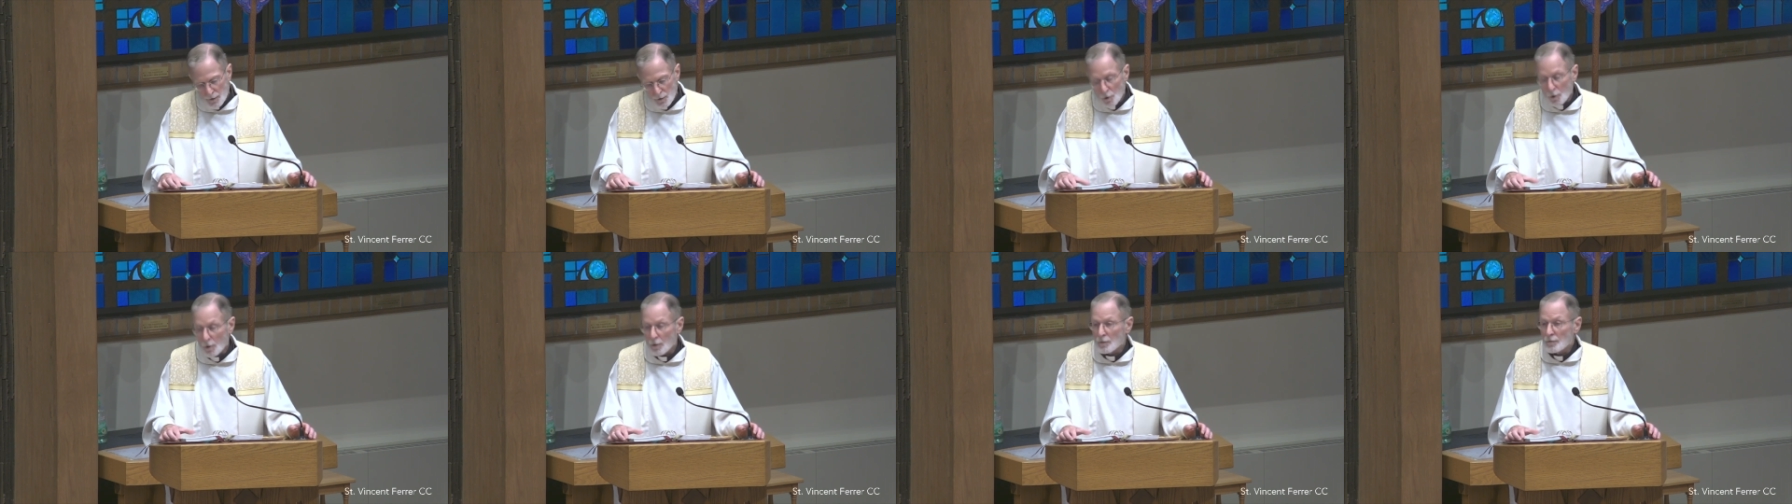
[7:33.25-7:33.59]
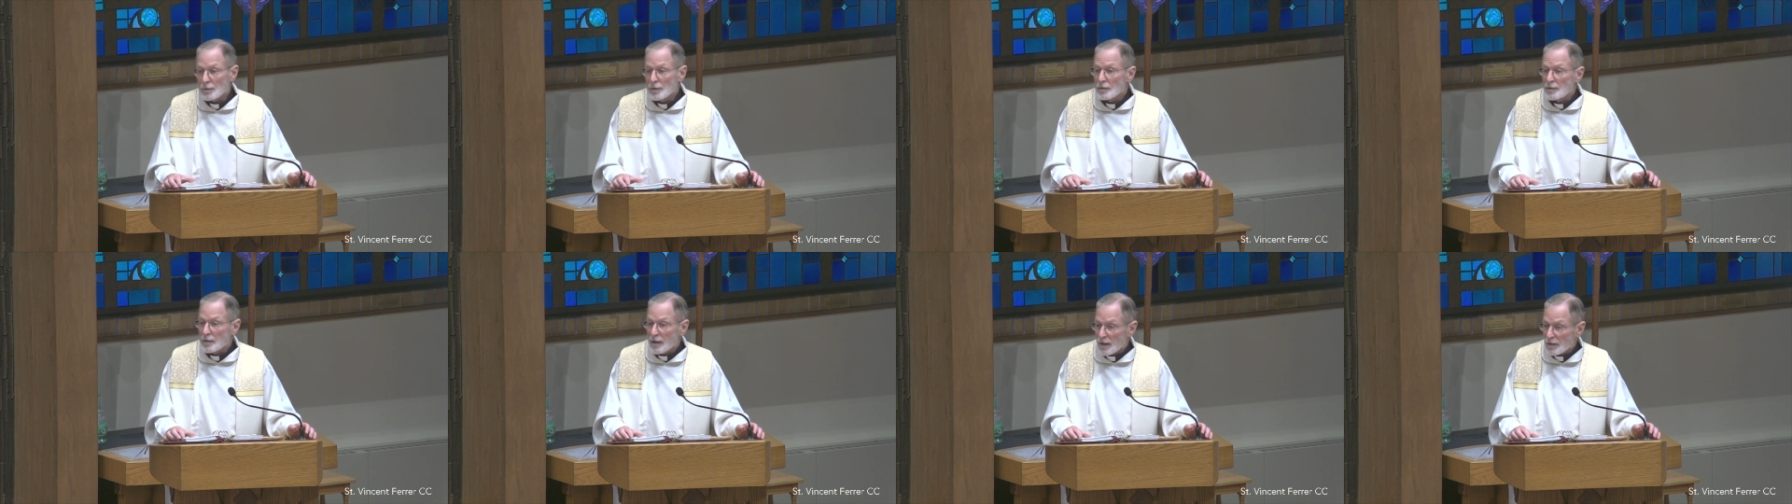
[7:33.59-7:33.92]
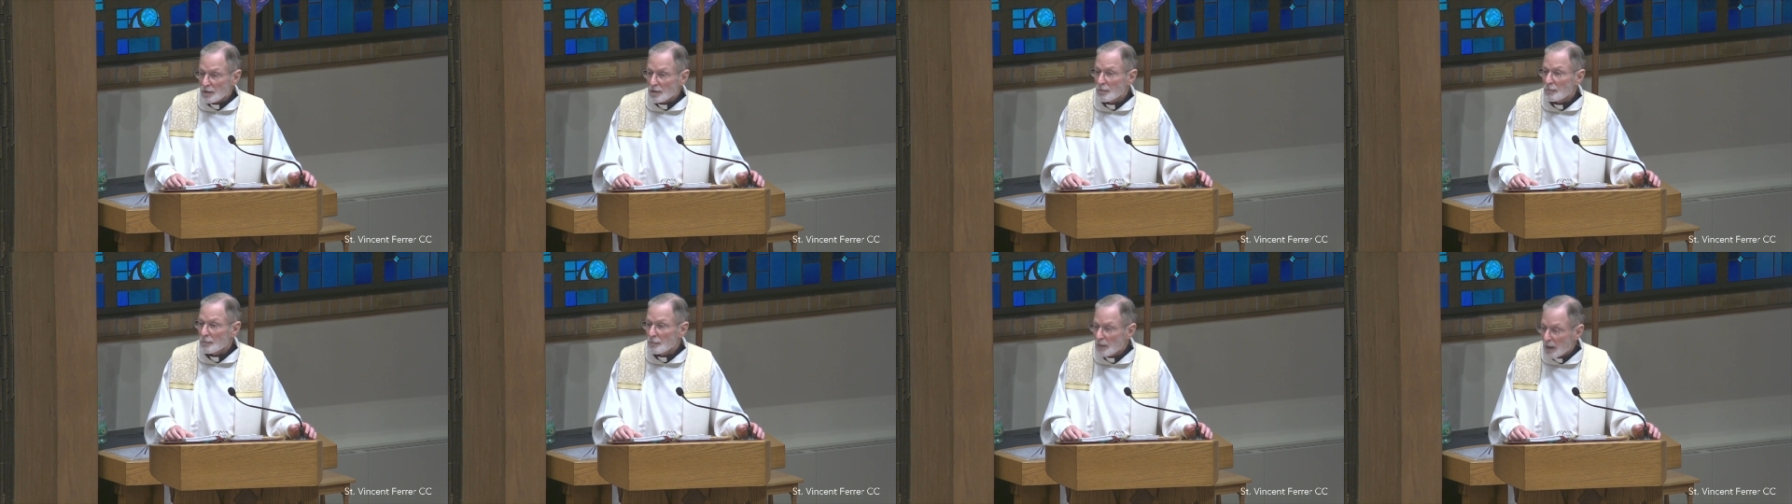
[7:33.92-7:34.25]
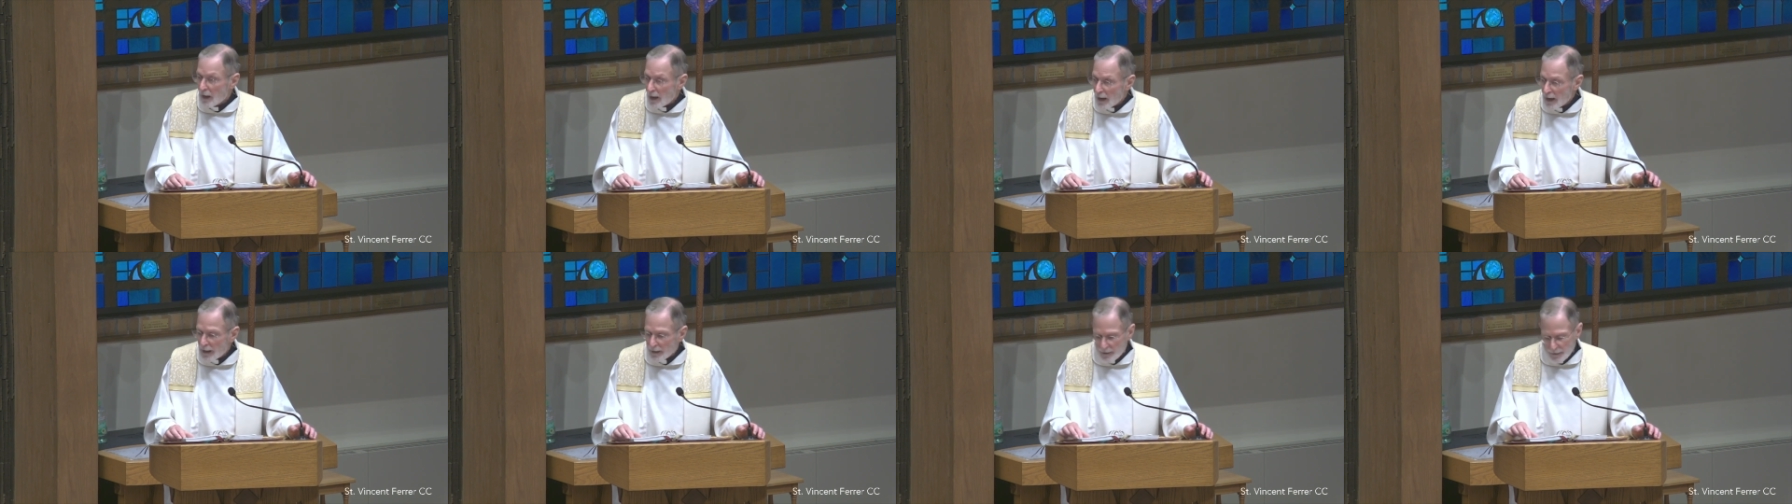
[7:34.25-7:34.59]
It took the death
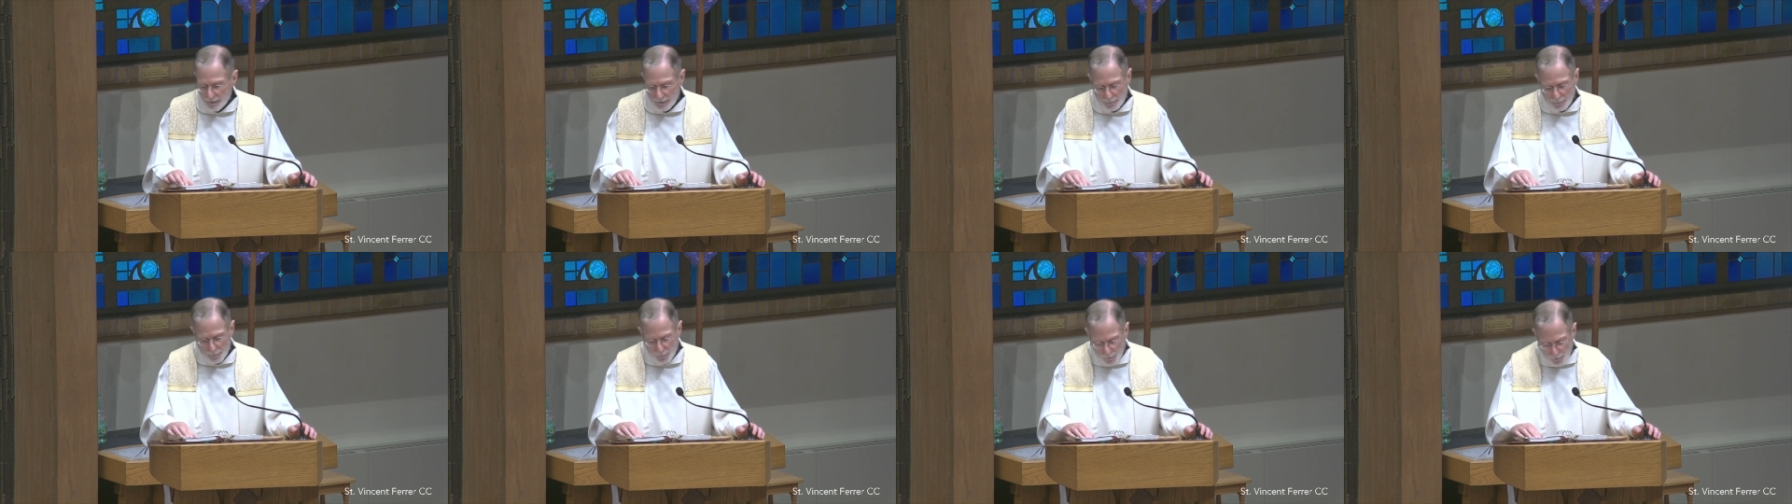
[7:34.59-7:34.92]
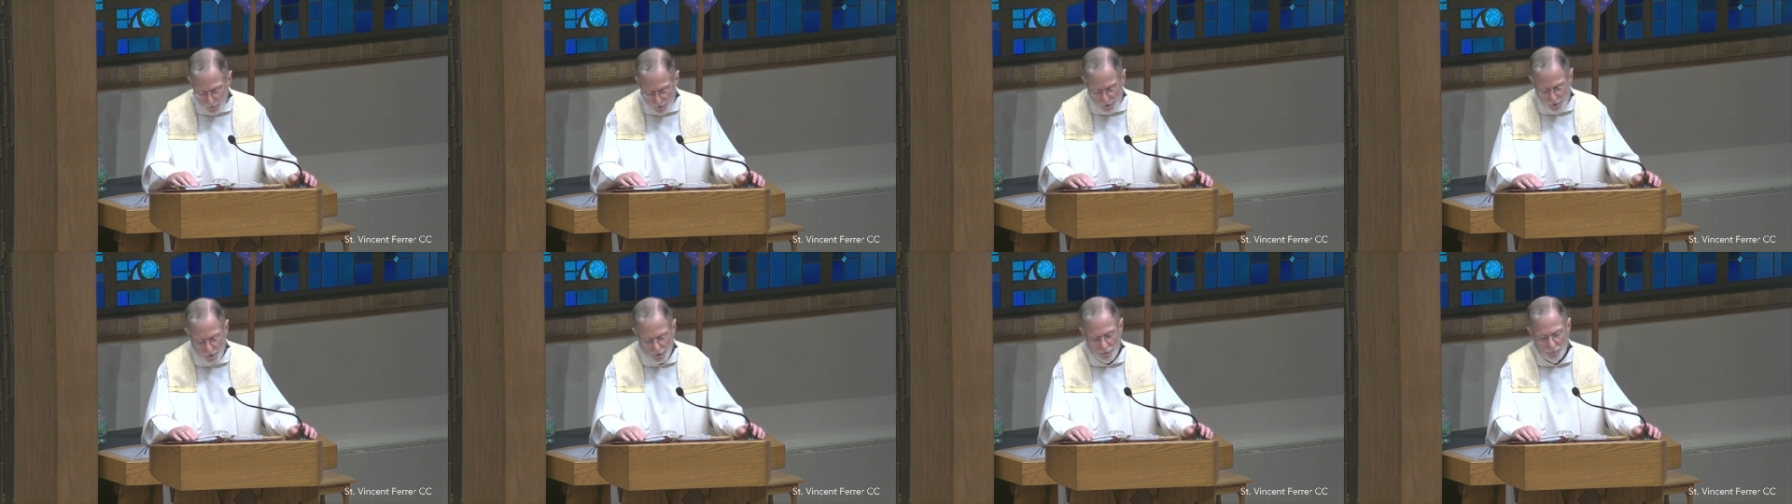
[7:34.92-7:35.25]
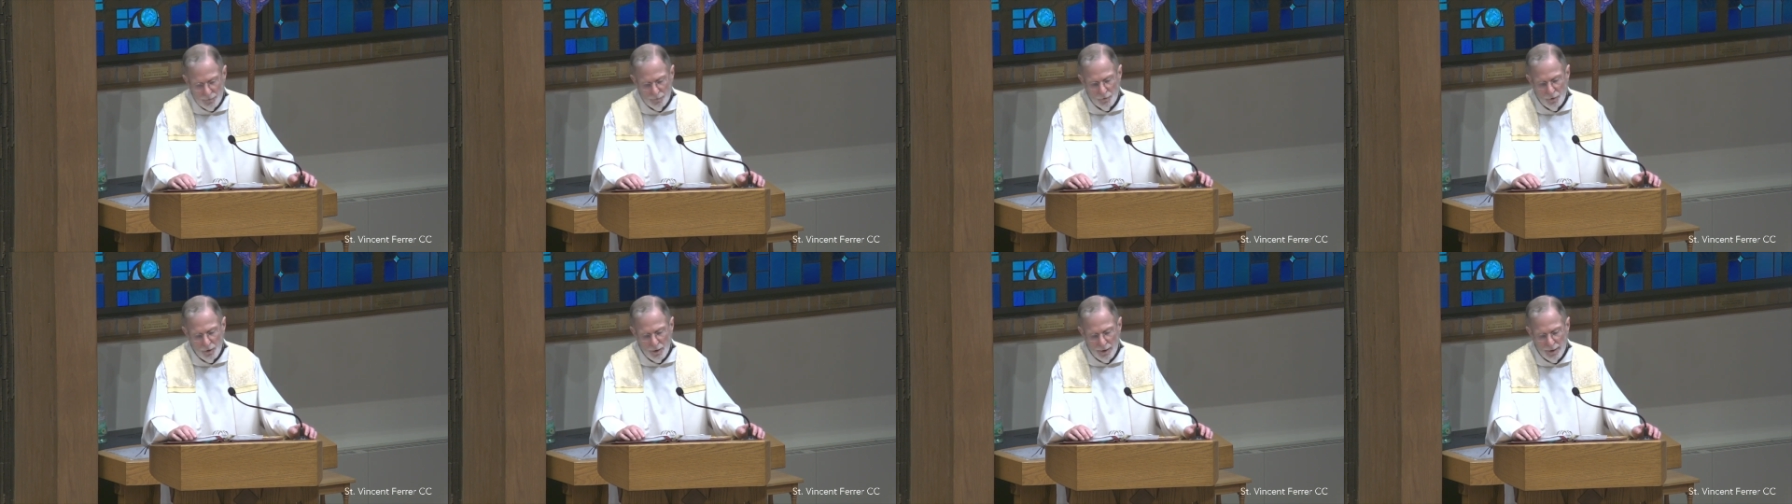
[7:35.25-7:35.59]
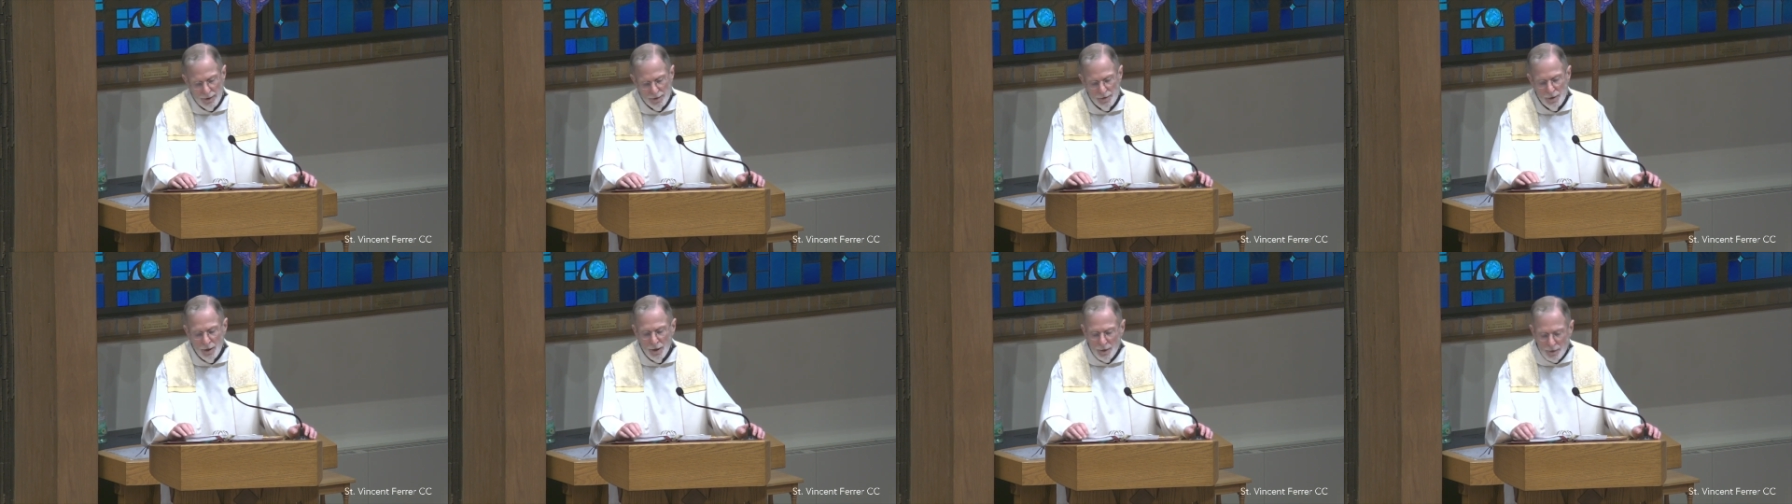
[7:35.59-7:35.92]
of God in the person of
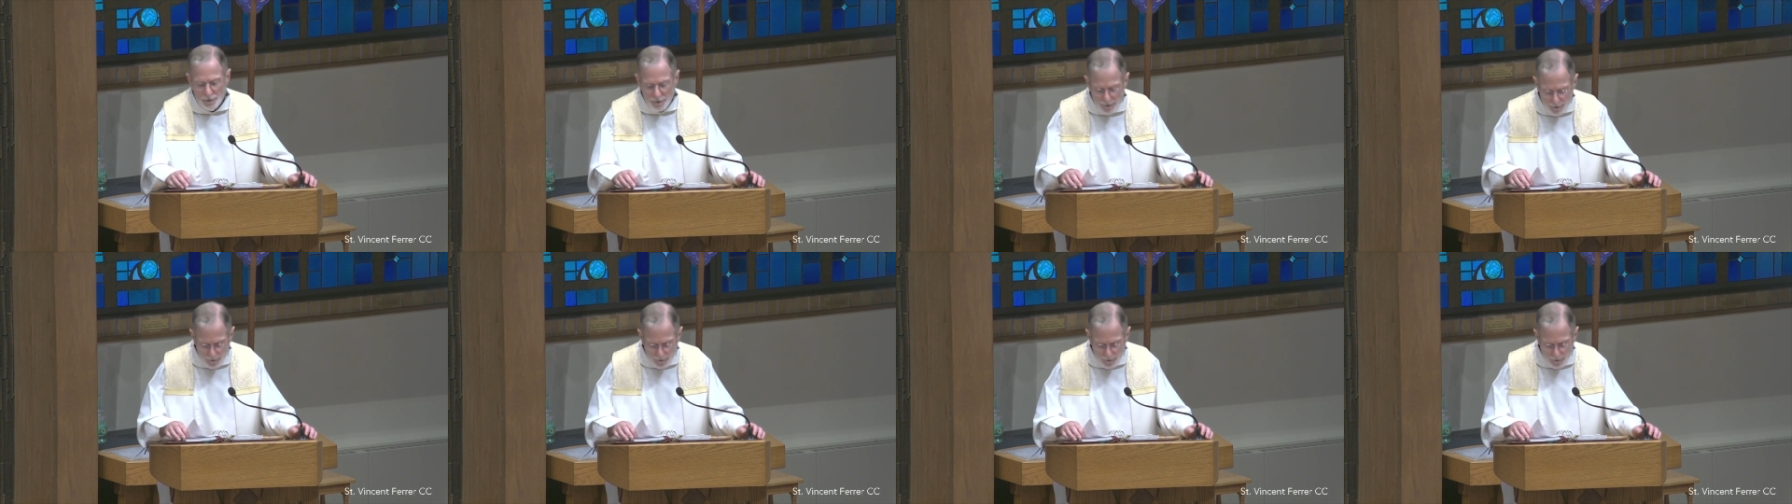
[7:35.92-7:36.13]
Christ